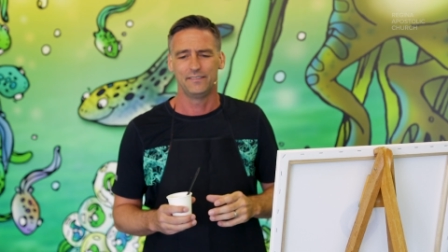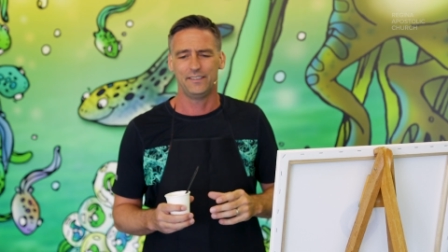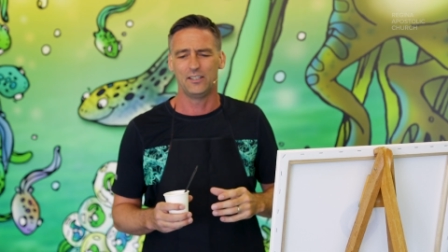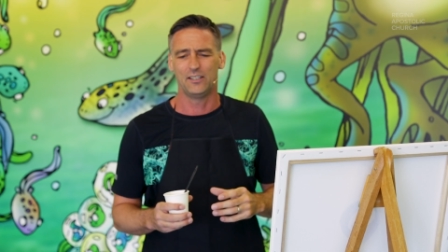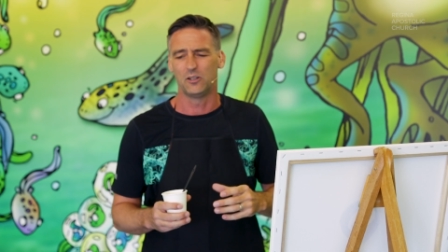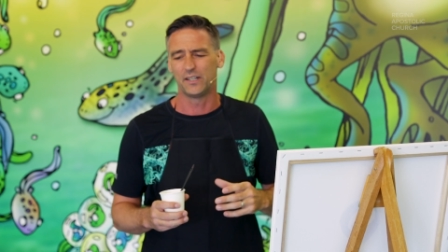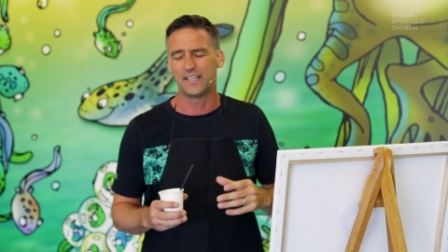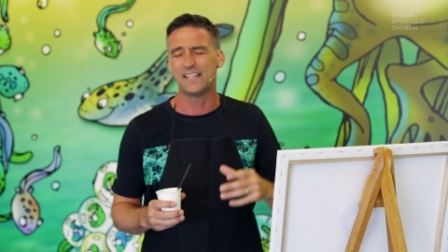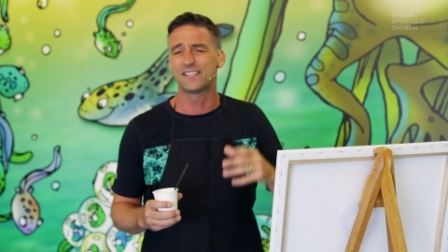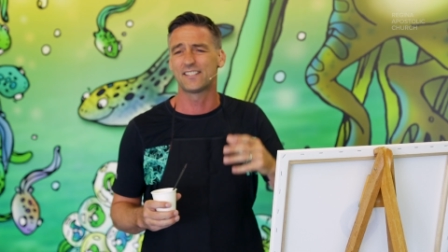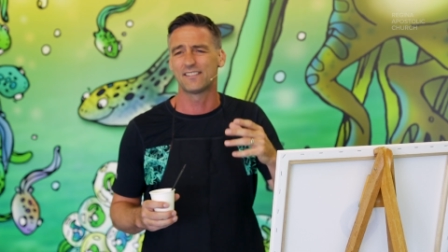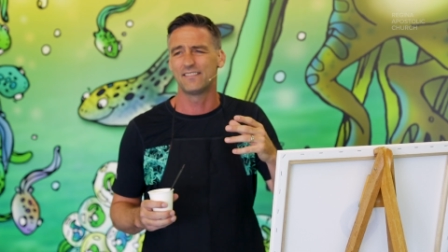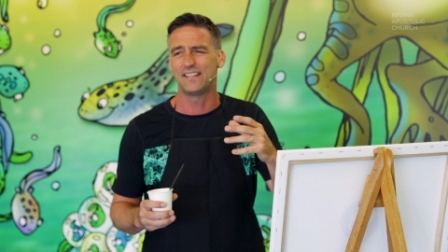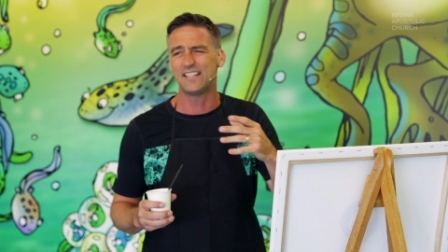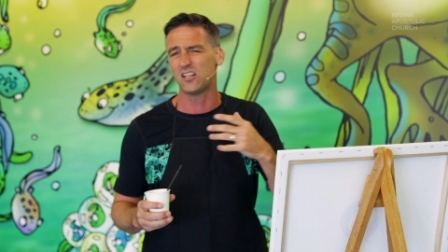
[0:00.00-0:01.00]
you know,
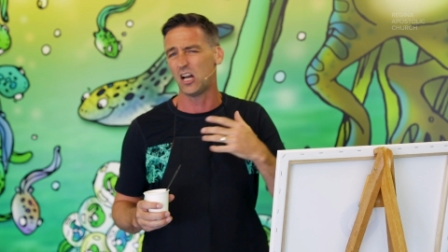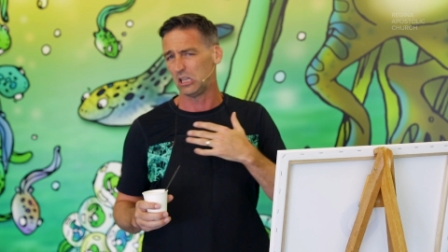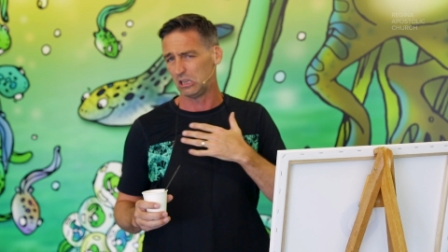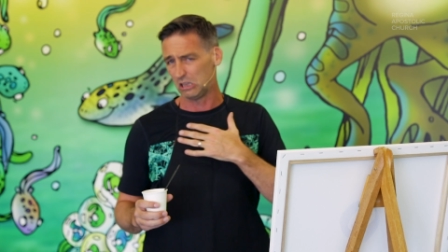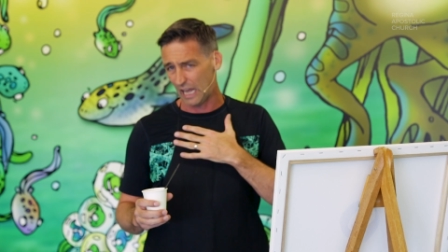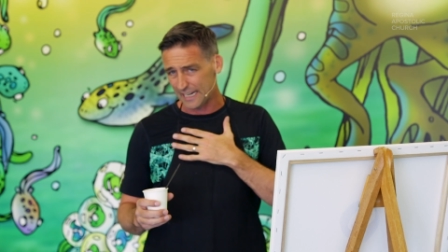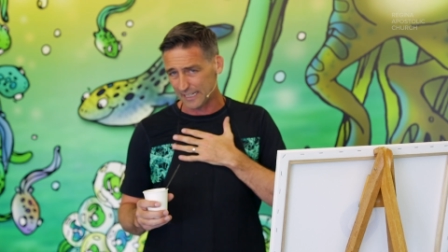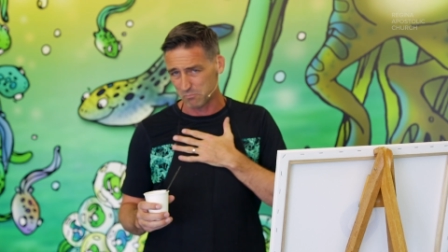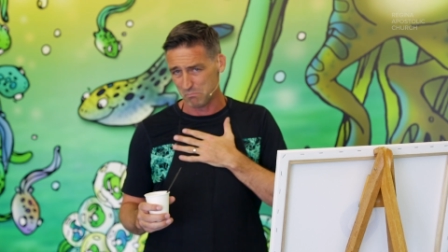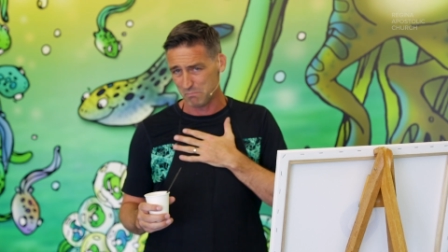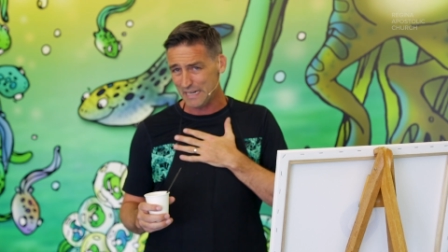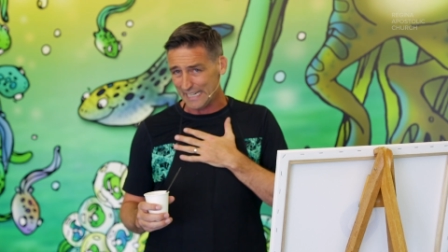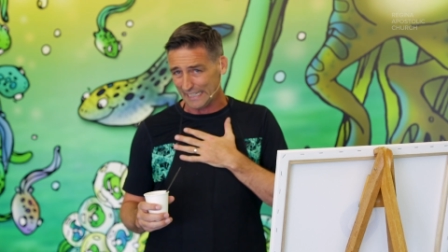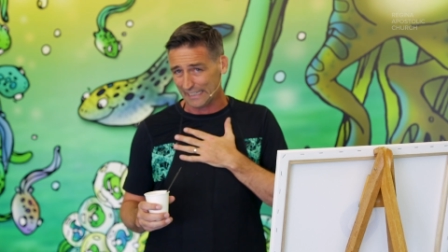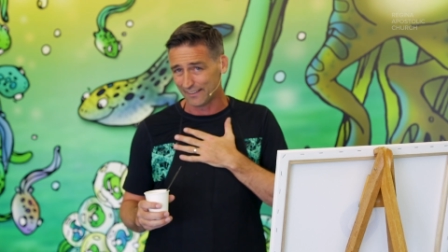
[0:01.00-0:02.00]
he's, he's not like
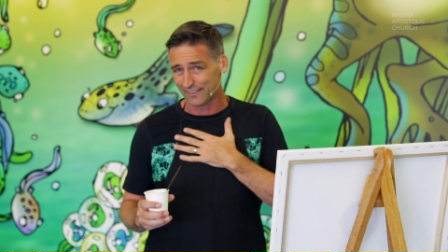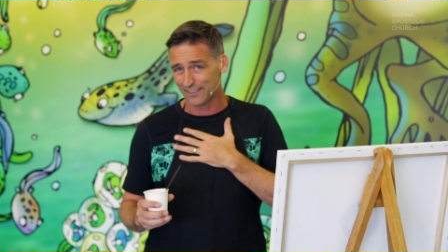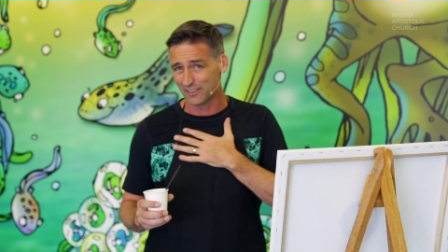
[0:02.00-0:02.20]
me.